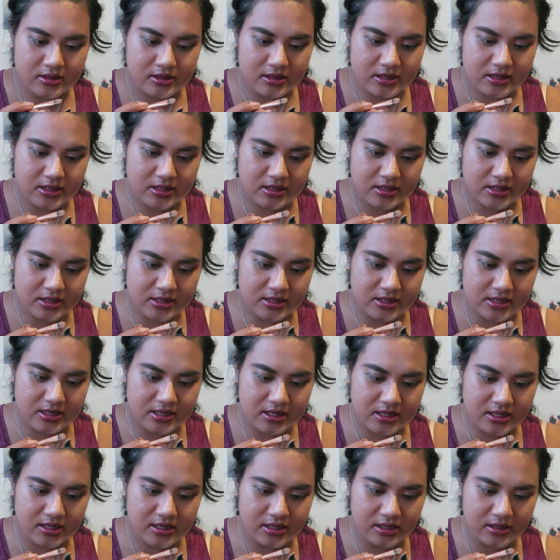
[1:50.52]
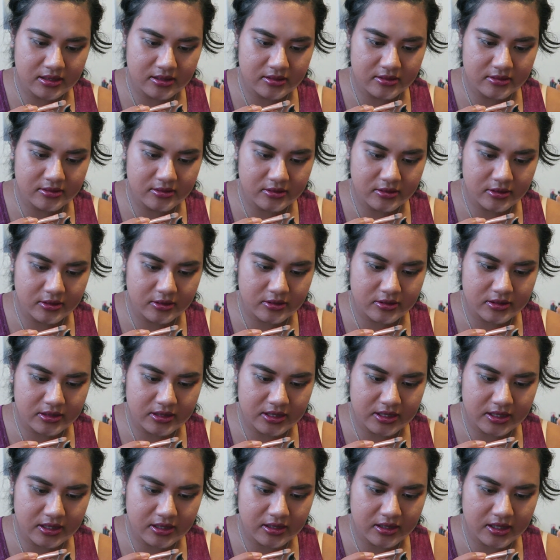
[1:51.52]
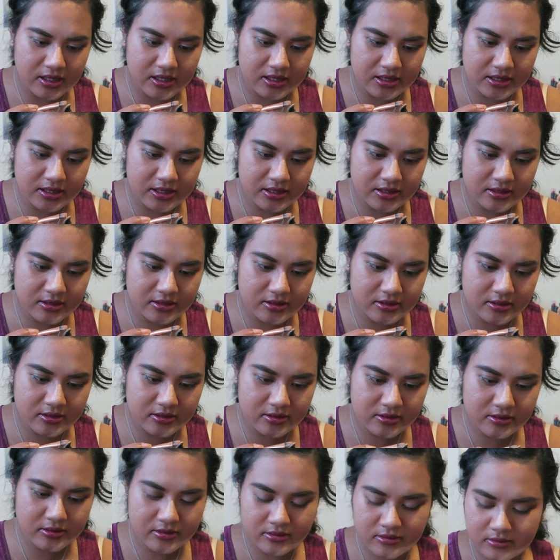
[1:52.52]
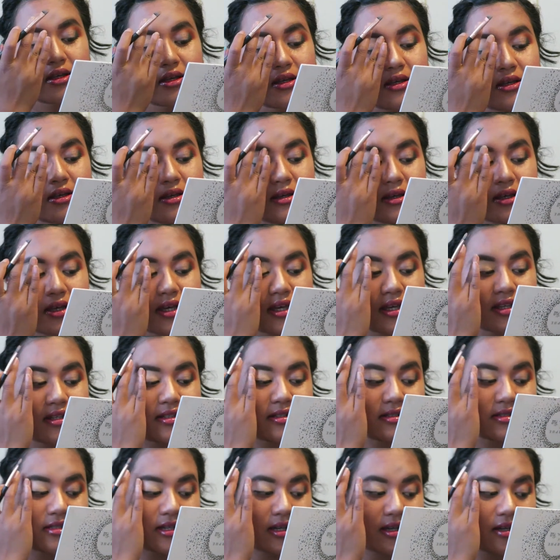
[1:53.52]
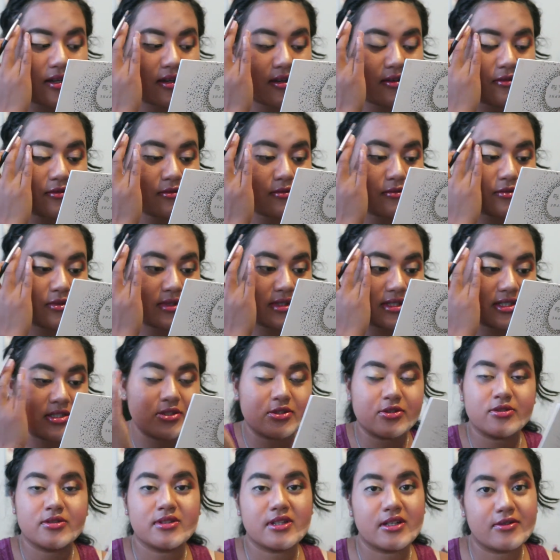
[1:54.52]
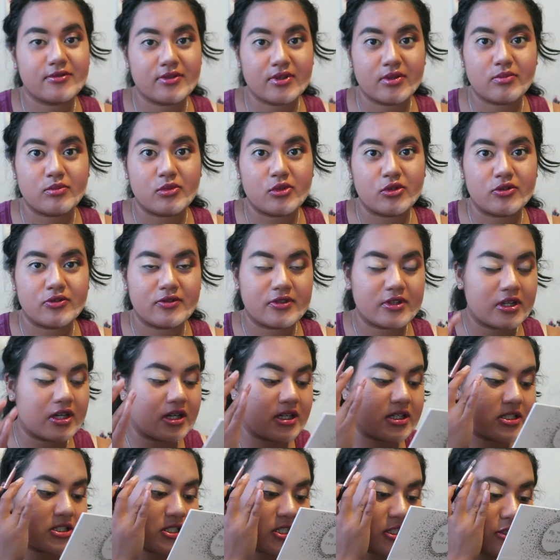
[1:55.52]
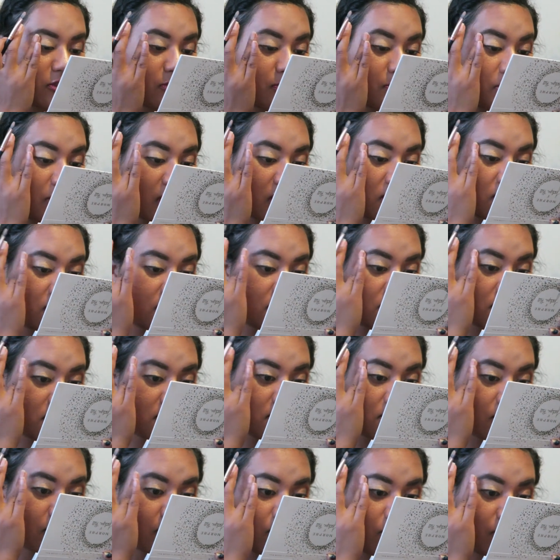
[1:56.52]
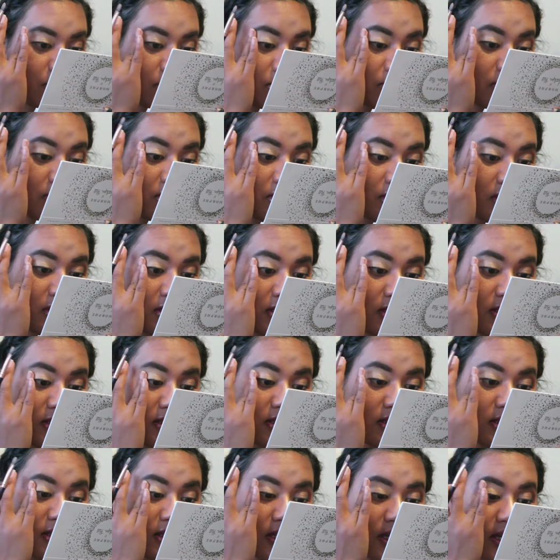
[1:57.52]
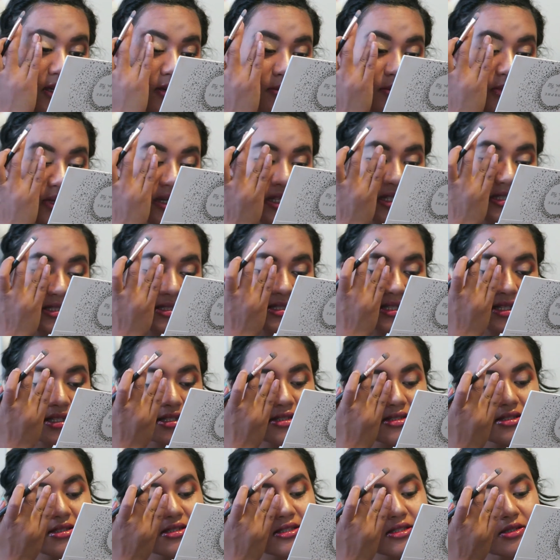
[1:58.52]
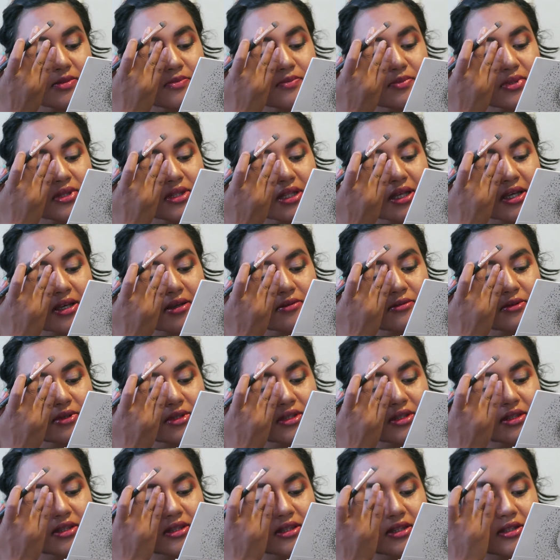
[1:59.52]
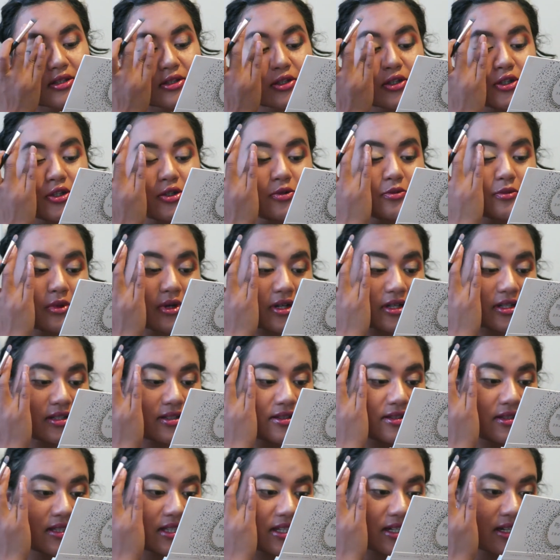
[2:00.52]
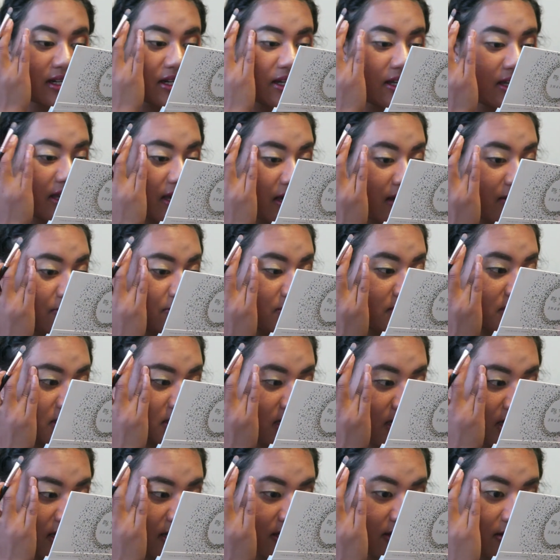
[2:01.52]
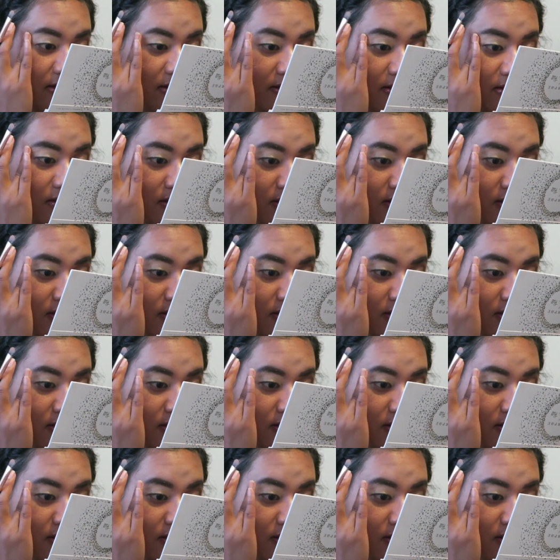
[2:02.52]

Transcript: this concealer on the eyelid. And I really do love the Morphe eyeshadow palette, so it made sense to play with the new one that I have today.